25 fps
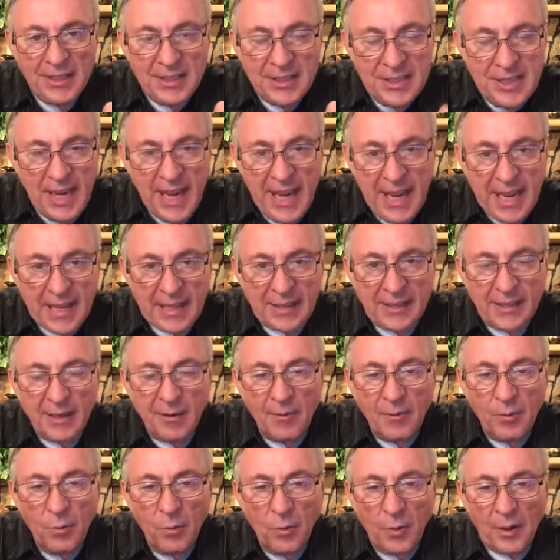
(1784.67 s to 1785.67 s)
did
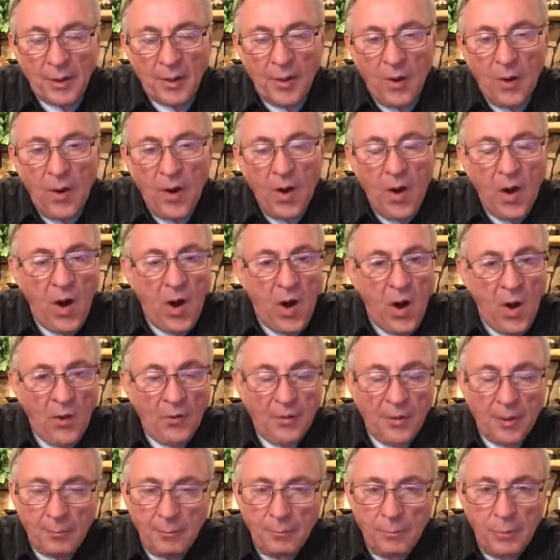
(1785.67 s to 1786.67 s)
what
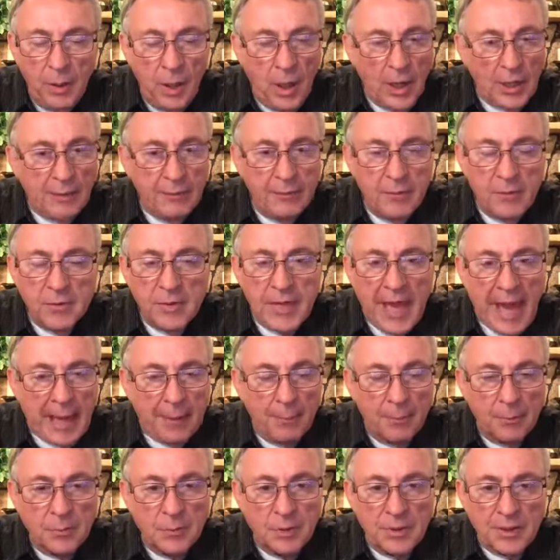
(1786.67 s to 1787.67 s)
all the blood of those
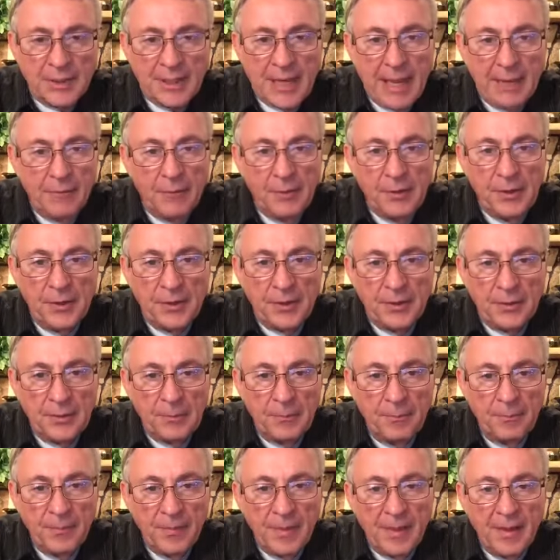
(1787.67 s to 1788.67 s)
animals could never do.
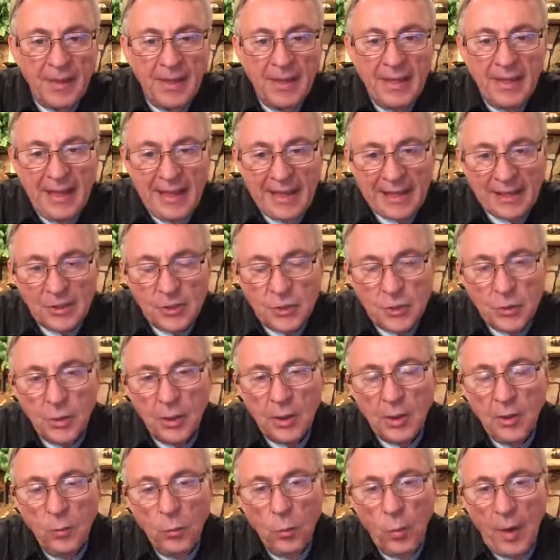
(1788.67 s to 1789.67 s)
It
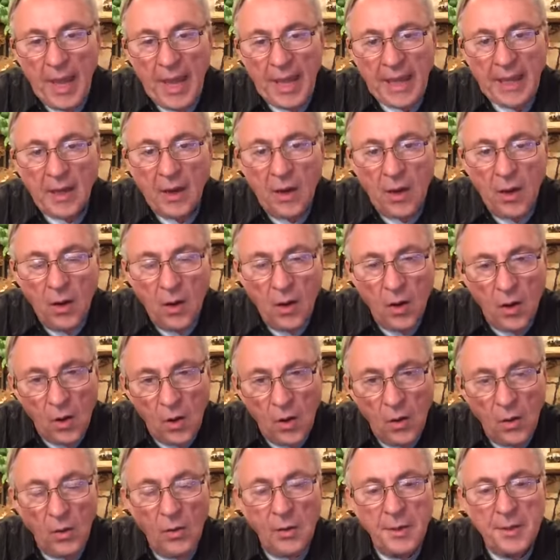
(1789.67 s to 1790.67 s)
took away
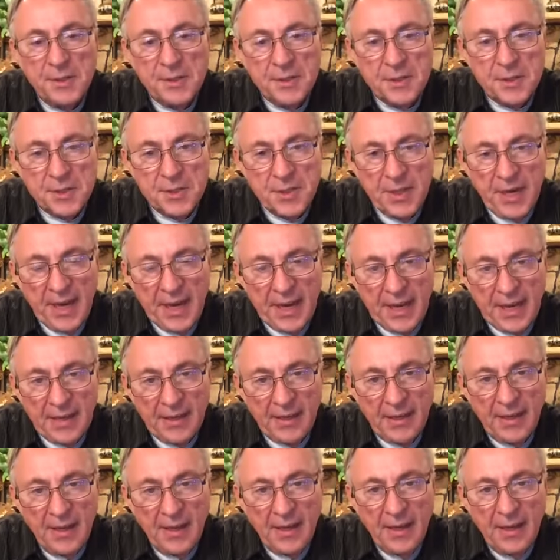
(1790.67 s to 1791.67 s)
all sin.
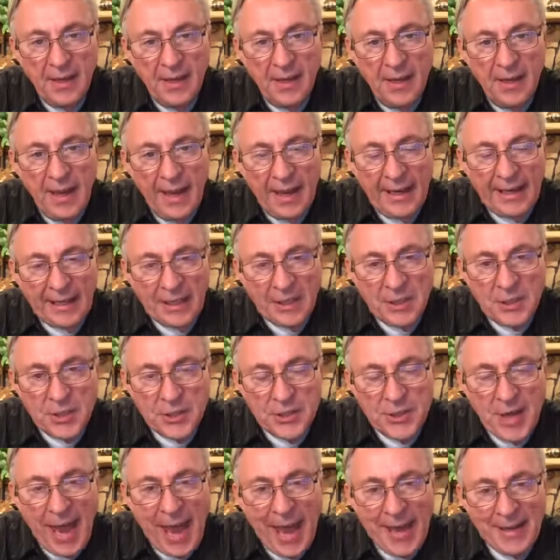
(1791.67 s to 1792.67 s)
And he
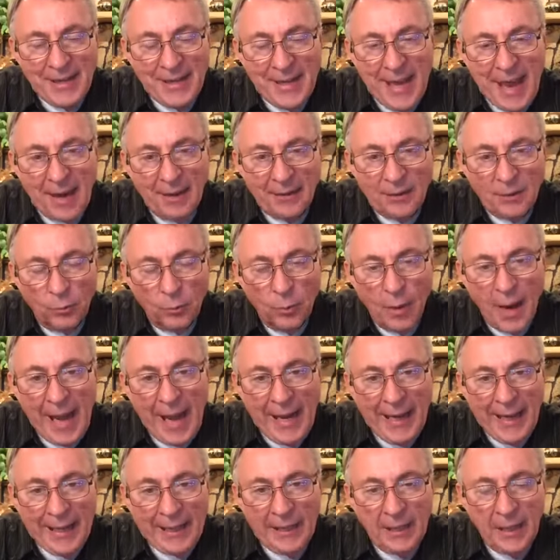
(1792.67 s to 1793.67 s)
sat down at the
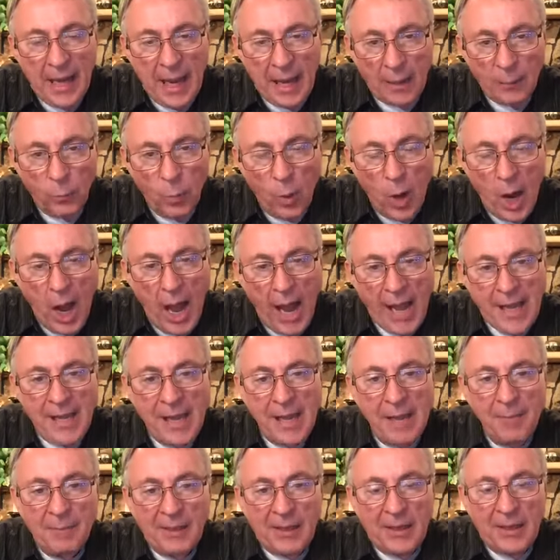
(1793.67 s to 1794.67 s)
right hand of God. Why?
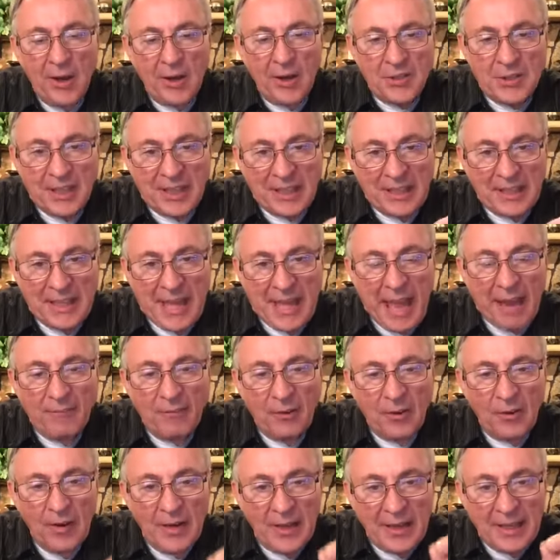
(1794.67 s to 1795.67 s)
Because he
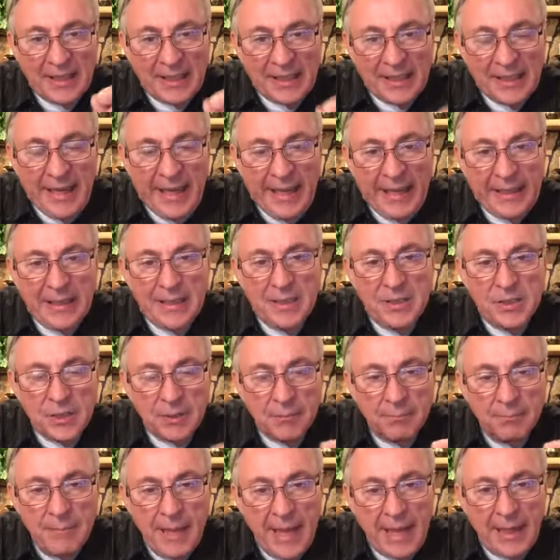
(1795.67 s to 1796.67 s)
never needed
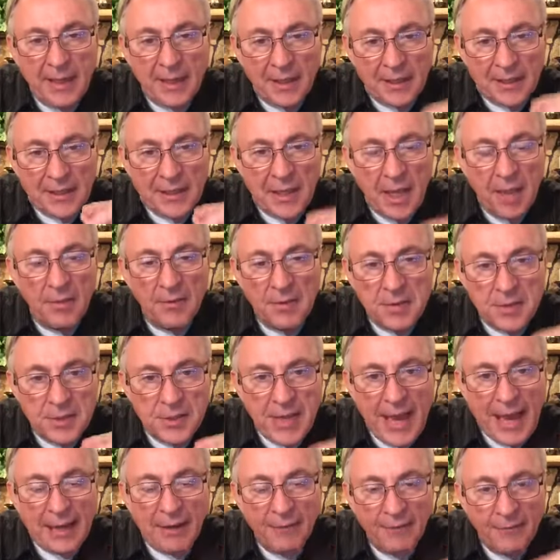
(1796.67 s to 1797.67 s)
to make another
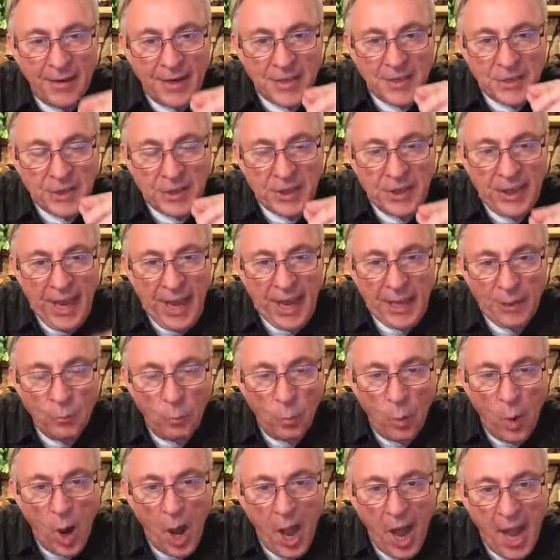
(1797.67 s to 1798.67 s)
sacrifice
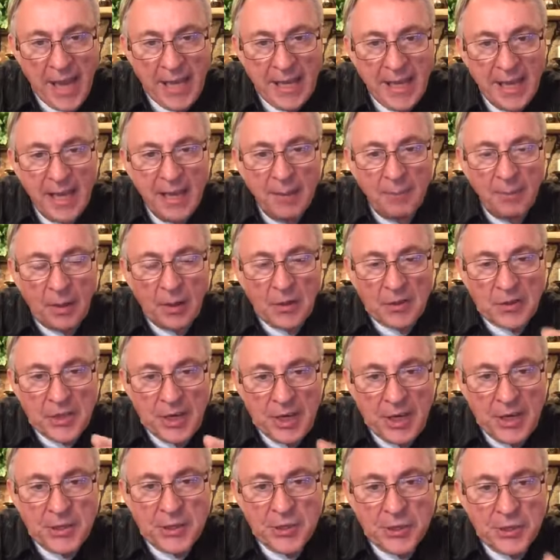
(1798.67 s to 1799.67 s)
again. Why? Because
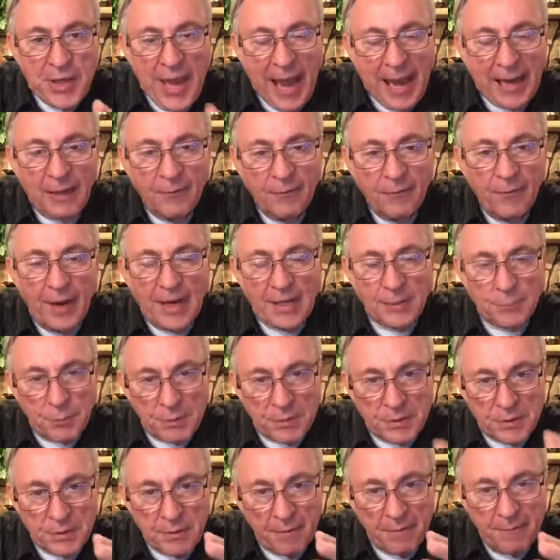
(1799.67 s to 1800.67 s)
his sacrifice
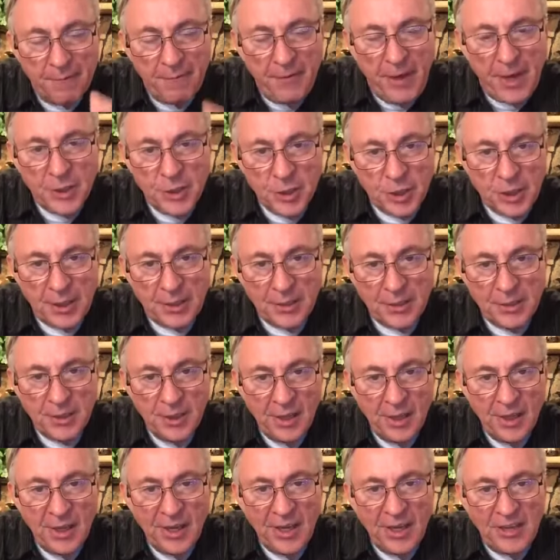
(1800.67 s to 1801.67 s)
was sufficient
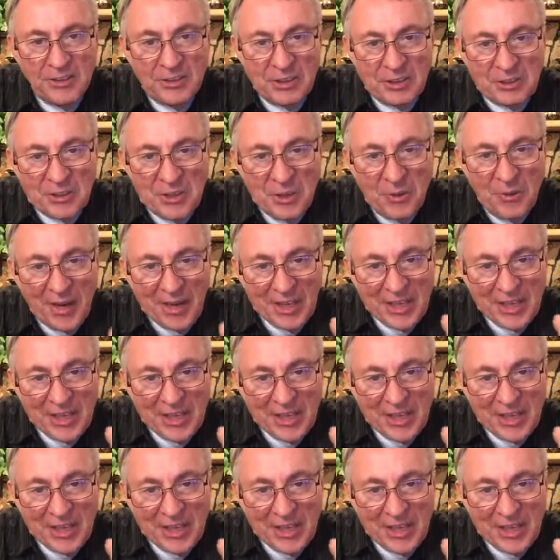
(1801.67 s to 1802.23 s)
to do